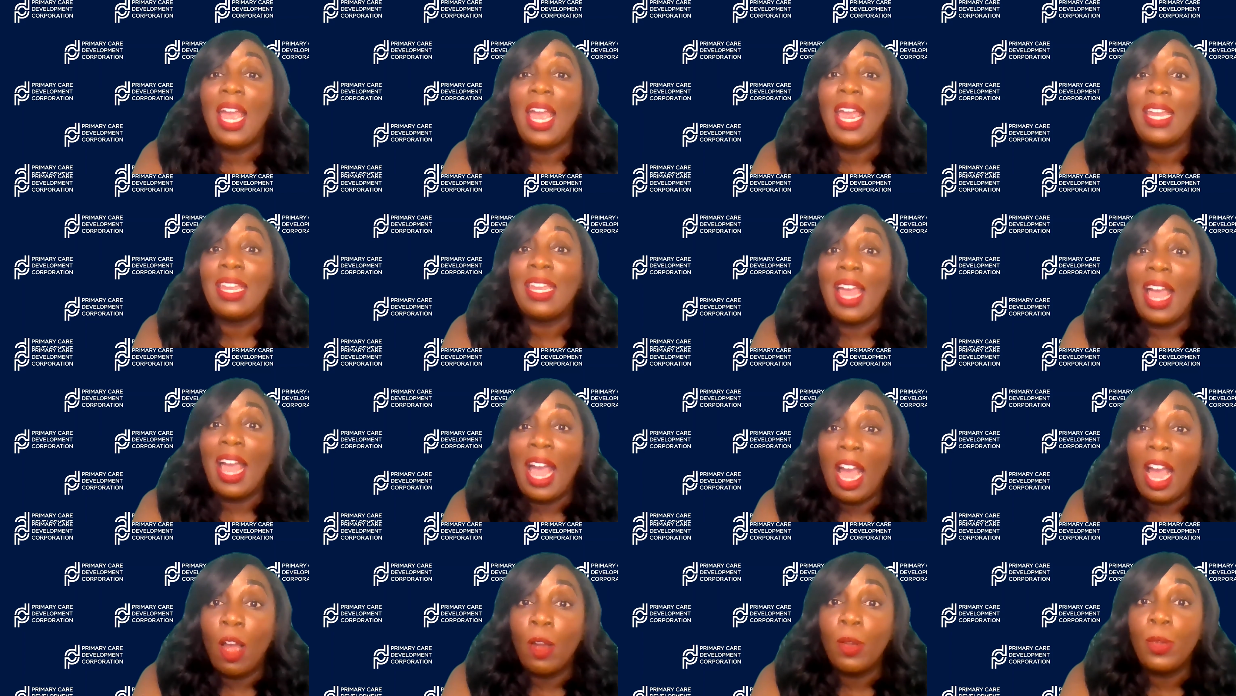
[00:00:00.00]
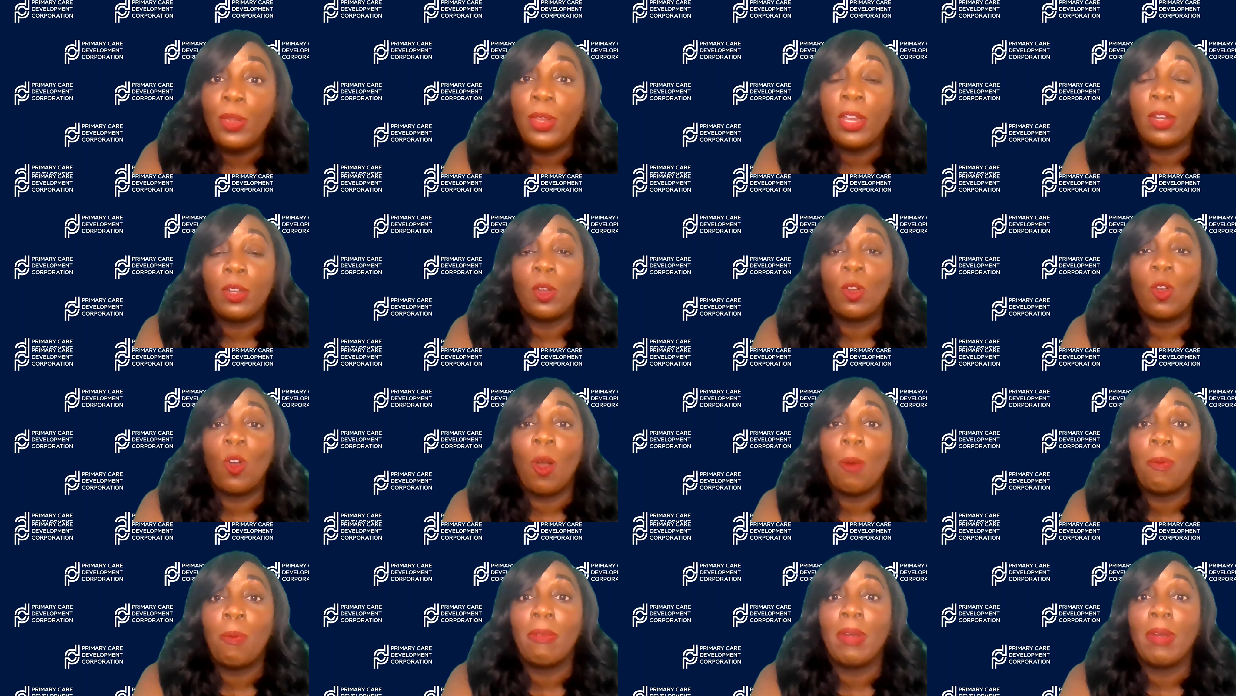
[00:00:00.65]
and how you can
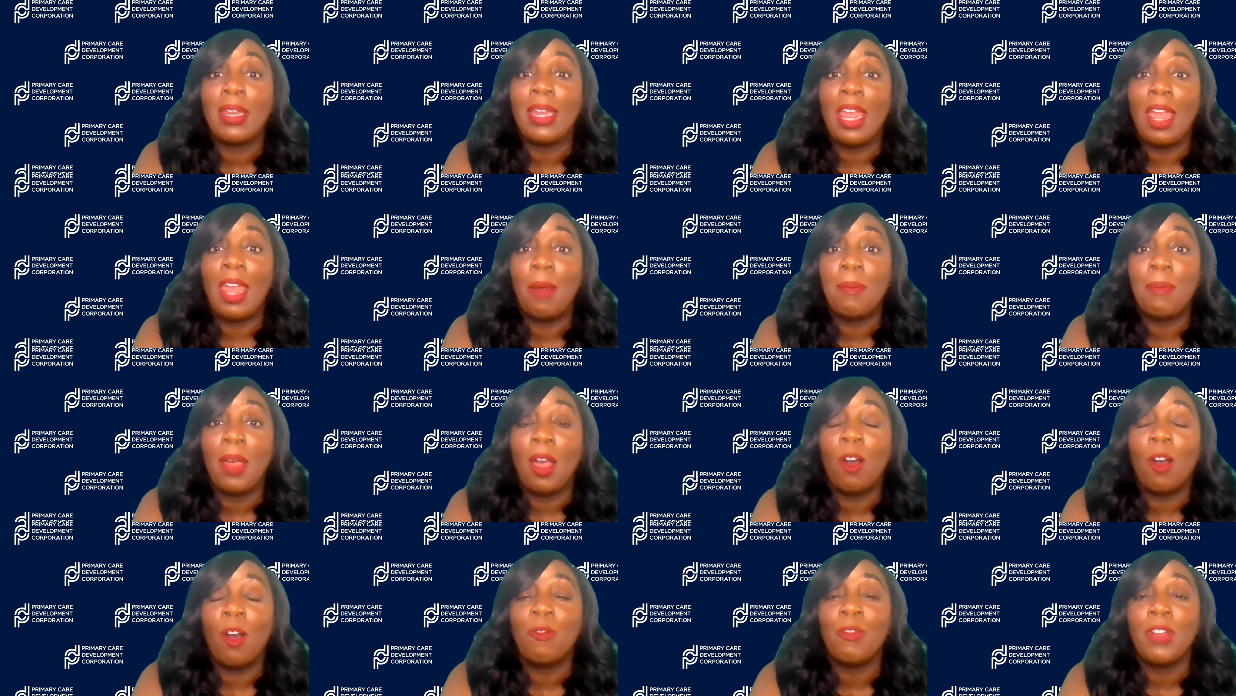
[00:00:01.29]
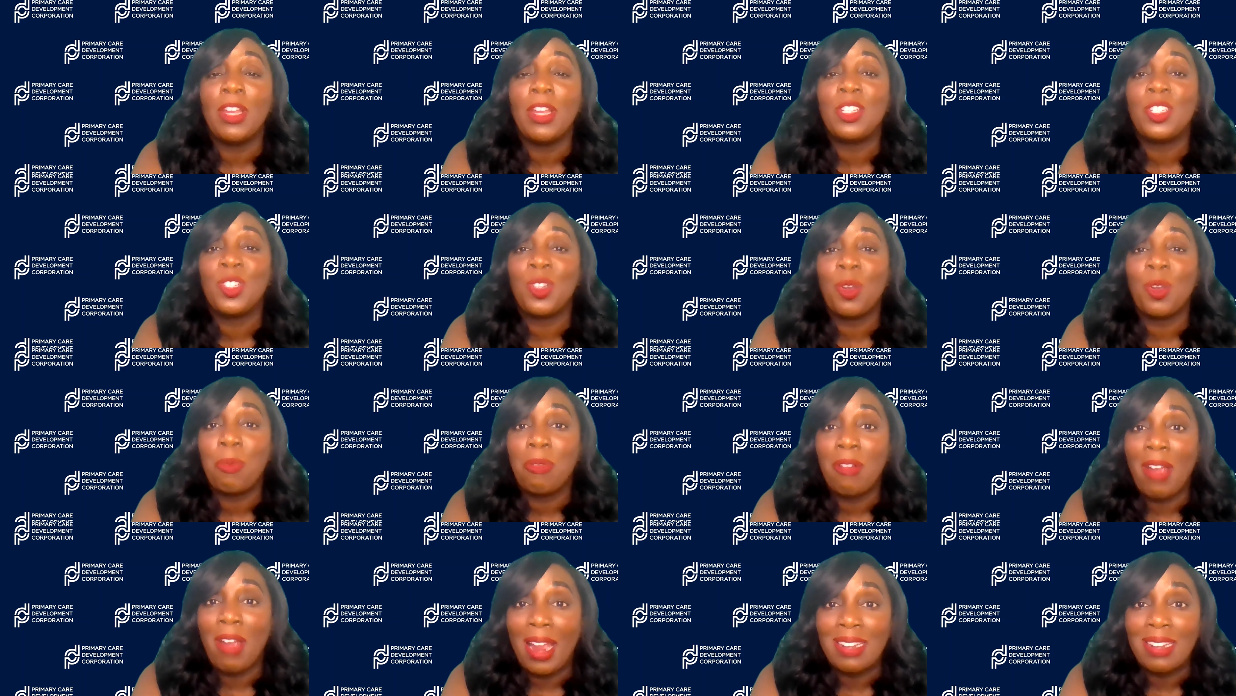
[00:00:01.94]
incorporate mHealth into
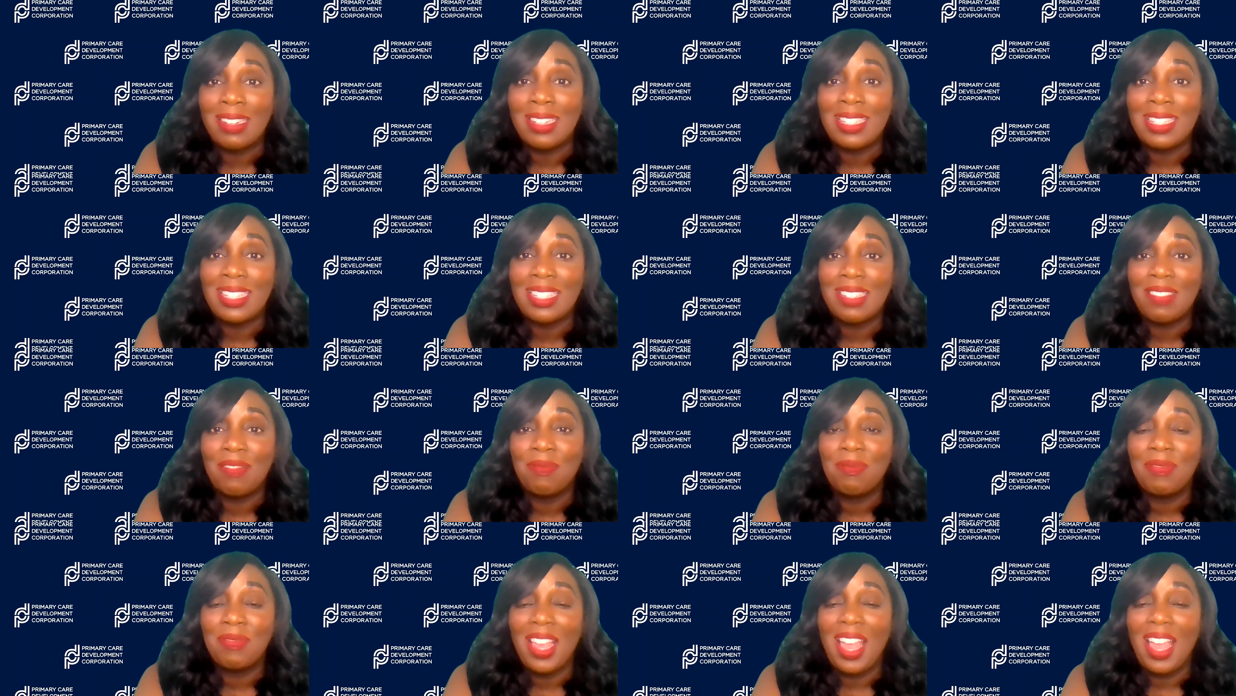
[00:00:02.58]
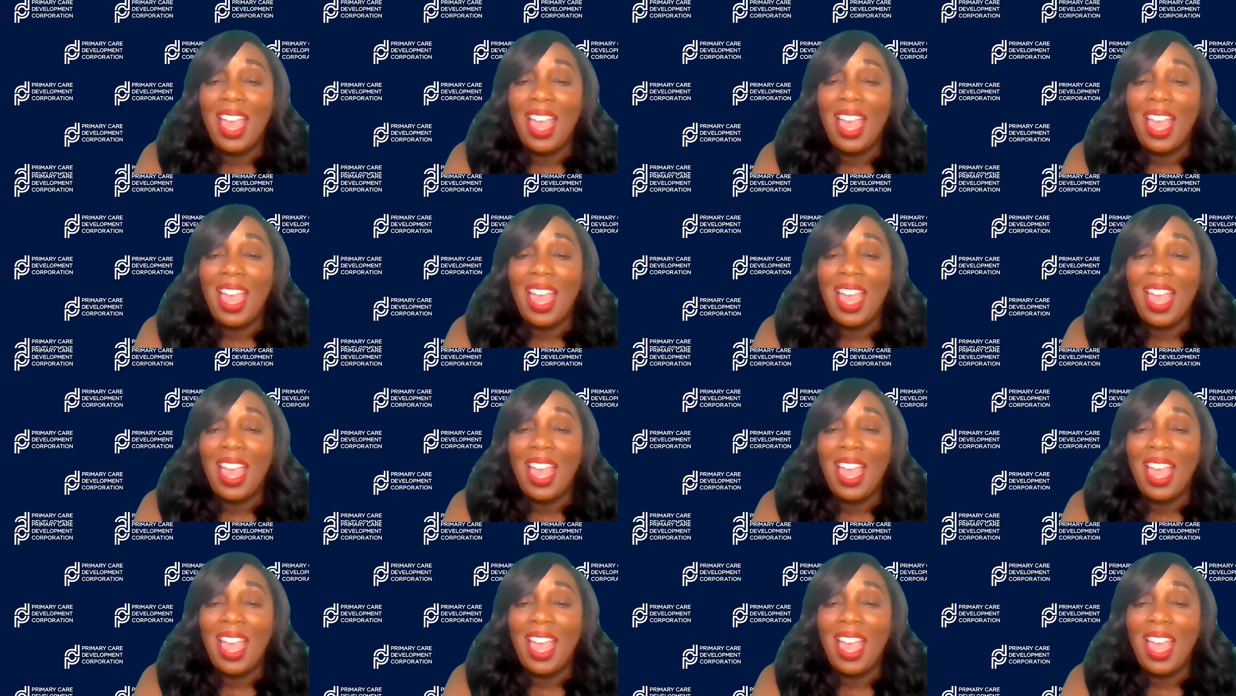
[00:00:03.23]
your practice.